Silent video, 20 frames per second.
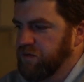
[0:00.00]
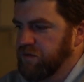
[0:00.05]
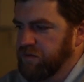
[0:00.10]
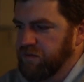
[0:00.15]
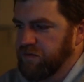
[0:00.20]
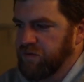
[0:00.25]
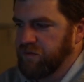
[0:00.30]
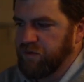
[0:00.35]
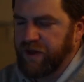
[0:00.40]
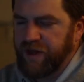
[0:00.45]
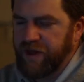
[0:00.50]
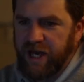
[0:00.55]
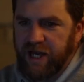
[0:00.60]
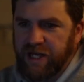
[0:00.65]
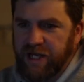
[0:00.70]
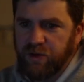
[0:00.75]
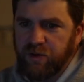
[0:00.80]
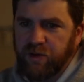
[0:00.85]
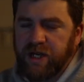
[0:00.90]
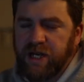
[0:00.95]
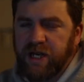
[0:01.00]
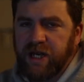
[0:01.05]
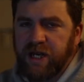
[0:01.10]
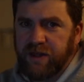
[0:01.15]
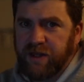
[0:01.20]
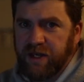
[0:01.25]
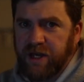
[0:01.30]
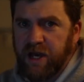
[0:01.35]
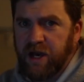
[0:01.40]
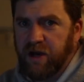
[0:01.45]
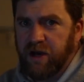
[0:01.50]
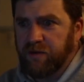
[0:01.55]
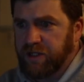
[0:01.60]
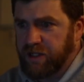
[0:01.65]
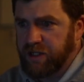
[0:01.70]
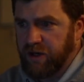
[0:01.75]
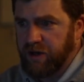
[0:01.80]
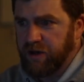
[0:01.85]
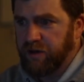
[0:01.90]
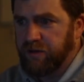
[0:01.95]
without doing anything else
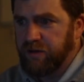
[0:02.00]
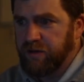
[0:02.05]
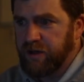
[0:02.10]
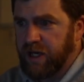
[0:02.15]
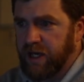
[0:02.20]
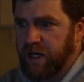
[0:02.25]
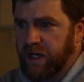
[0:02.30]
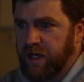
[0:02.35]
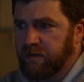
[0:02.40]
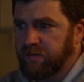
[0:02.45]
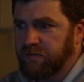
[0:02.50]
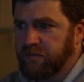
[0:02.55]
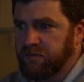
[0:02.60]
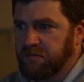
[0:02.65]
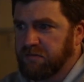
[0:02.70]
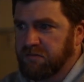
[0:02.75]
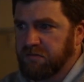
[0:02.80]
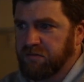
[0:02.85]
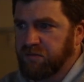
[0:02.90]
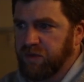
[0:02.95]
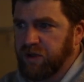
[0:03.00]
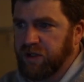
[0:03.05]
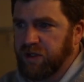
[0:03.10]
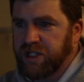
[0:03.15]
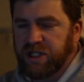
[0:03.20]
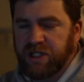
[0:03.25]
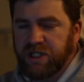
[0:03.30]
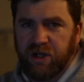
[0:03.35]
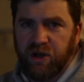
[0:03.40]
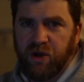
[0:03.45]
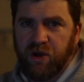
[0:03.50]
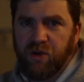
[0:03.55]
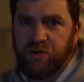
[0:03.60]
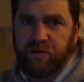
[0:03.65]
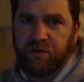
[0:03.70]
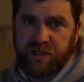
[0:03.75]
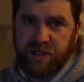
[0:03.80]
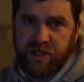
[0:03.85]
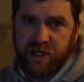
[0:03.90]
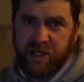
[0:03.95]
though, we just
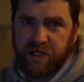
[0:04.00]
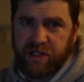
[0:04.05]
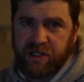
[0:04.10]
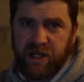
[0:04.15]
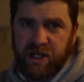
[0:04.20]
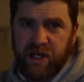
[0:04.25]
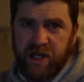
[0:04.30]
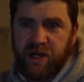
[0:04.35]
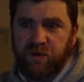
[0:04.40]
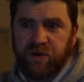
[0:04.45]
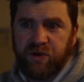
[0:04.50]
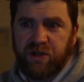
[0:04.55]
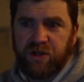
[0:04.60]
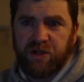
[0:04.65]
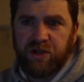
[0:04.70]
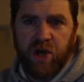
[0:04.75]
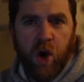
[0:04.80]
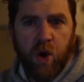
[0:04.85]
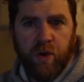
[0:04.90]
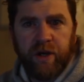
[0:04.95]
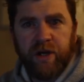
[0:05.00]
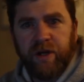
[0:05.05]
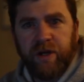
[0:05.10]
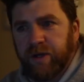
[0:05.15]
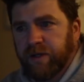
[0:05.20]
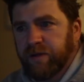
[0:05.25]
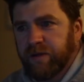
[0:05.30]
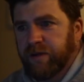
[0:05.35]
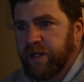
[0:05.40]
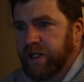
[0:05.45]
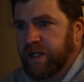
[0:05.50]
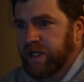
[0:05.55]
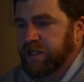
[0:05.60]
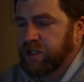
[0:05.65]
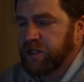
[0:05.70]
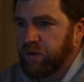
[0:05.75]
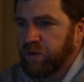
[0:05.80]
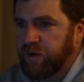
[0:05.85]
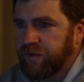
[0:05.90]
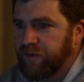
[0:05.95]
lose this and it wouldn't go anywhere either.
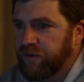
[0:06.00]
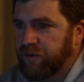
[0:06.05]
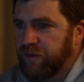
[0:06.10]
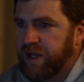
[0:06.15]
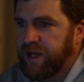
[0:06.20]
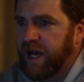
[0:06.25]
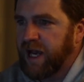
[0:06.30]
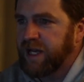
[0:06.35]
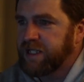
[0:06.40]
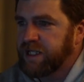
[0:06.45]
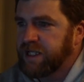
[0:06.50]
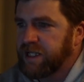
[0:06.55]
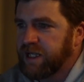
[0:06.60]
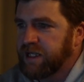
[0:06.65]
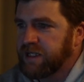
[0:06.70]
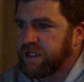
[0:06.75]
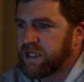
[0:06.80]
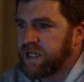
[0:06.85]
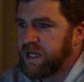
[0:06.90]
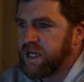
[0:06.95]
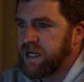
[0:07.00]
So we've created it.